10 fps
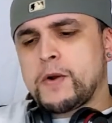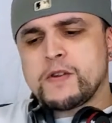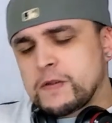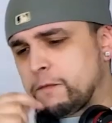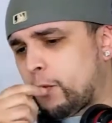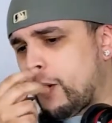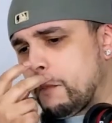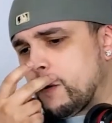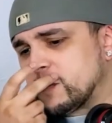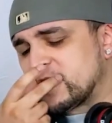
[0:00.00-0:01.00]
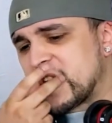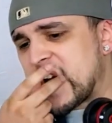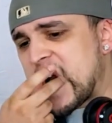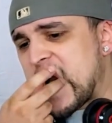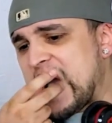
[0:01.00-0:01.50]
First and foremost,
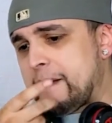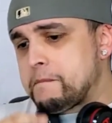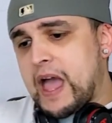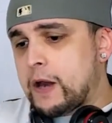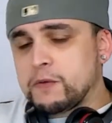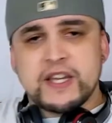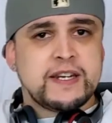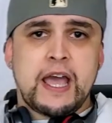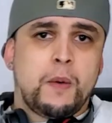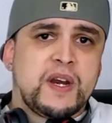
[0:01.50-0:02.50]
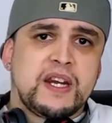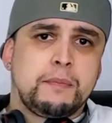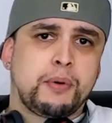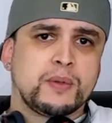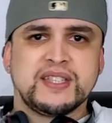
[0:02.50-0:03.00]
I don't get down with
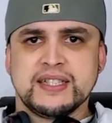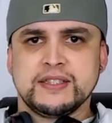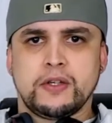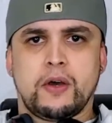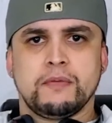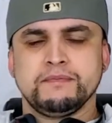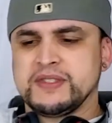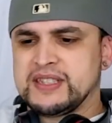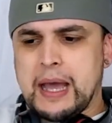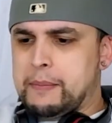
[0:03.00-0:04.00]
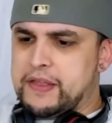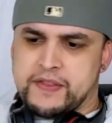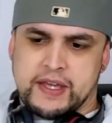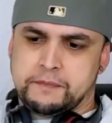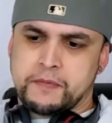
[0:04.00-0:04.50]
any protests at all. It's not my
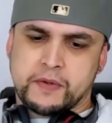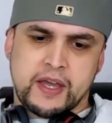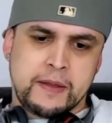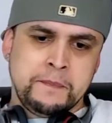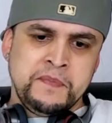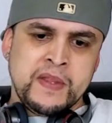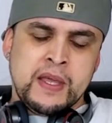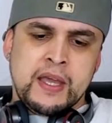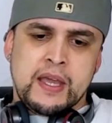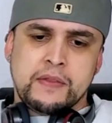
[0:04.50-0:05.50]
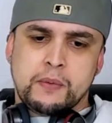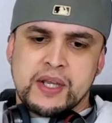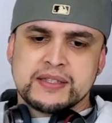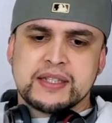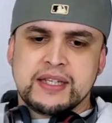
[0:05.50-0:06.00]
thing, okay? And the
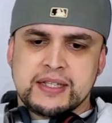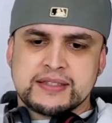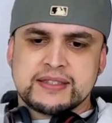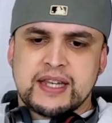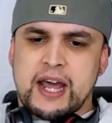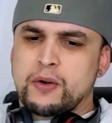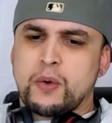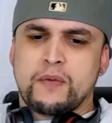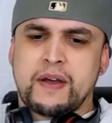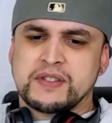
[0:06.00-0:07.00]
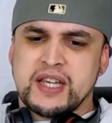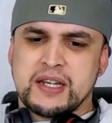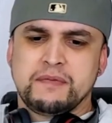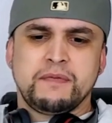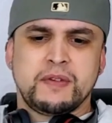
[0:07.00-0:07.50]
reason is that I don't know if I've
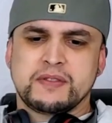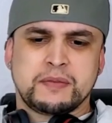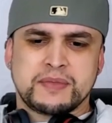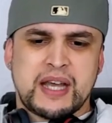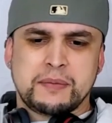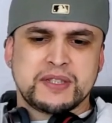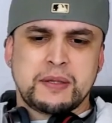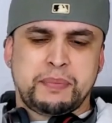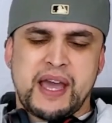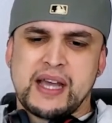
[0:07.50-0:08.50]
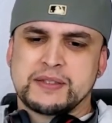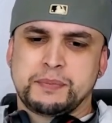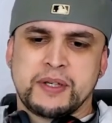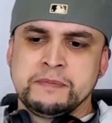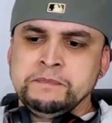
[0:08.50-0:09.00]
said it sometimes in the
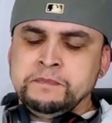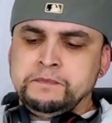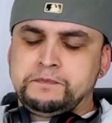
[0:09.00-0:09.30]
past, but